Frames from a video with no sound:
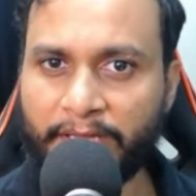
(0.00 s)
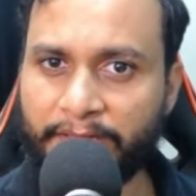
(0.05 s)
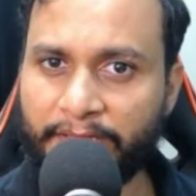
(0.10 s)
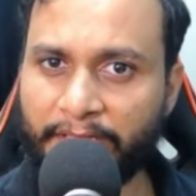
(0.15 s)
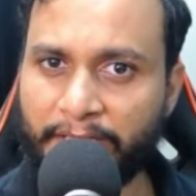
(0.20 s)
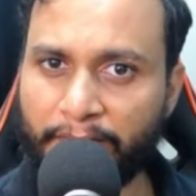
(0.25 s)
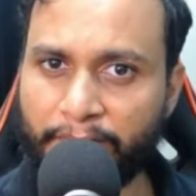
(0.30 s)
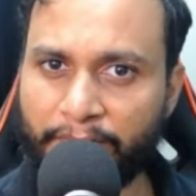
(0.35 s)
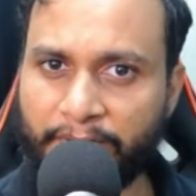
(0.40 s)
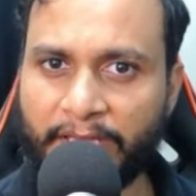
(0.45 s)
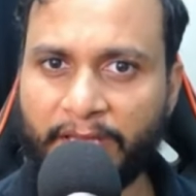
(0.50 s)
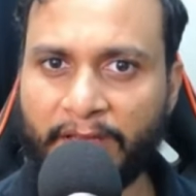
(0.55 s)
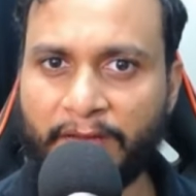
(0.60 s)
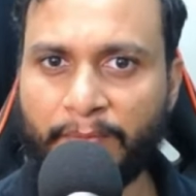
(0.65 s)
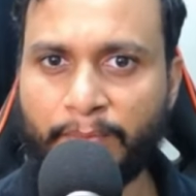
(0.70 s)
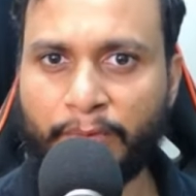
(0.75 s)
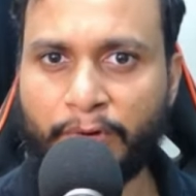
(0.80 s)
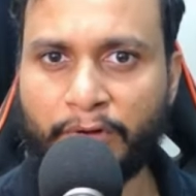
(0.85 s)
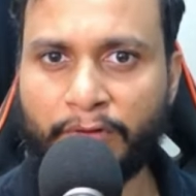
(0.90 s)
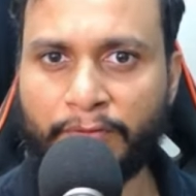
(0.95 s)
then we
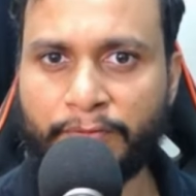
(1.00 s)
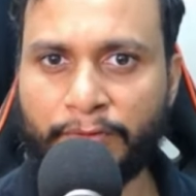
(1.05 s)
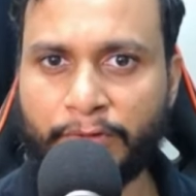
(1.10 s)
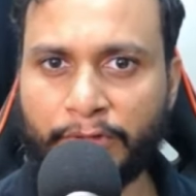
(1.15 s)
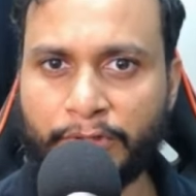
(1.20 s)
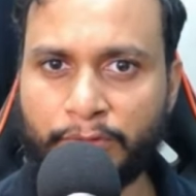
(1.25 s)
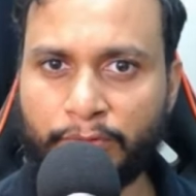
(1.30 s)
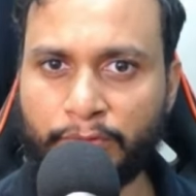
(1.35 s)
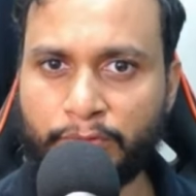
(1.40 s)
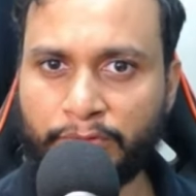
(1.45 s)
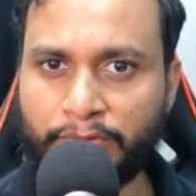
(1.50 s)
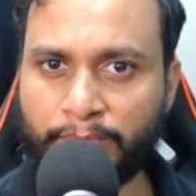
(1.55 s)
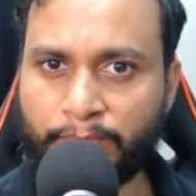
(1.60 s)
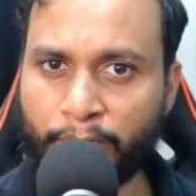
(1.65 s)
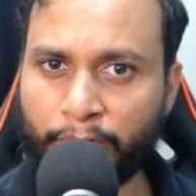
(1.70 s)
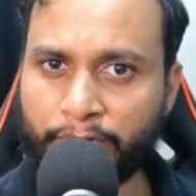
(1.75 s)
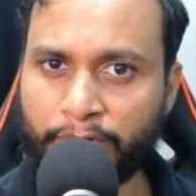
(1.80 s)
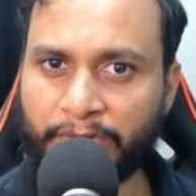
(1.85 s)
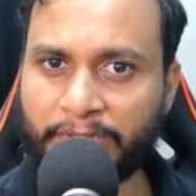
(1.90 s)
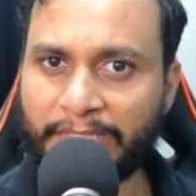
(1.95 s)
have brought for you
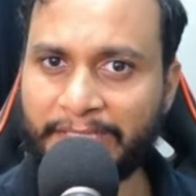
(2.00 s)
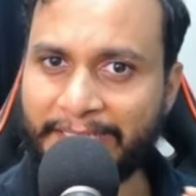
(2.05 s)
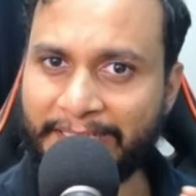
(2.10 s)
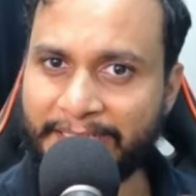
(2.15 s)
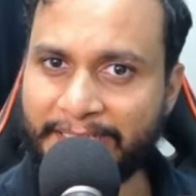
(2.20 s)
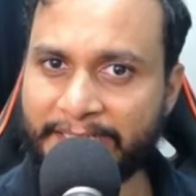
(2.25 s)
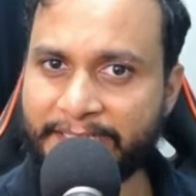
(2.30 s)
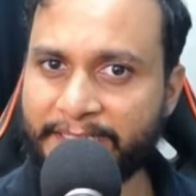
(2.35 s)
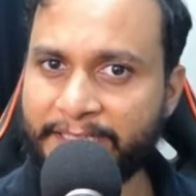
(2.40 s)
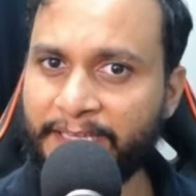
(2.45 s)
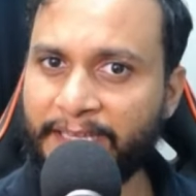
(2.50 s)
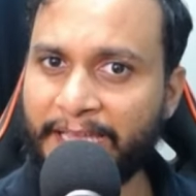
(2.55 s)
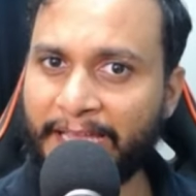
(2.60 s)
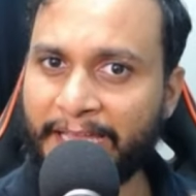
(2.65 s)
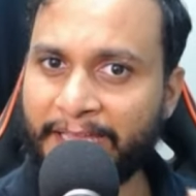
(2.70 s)
both the DSA